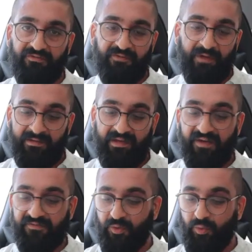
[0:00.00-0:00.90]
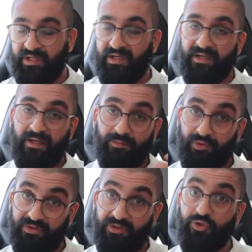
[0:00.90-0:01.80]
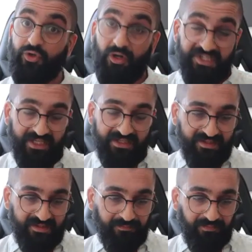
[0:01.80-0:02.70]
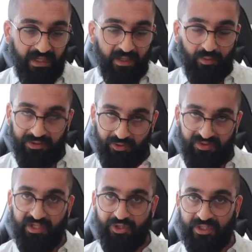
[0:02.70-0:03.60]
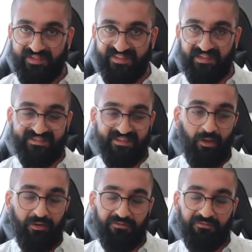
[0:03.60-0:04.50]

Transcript: And every week I come with new content, with new teachings, and there's a lot of,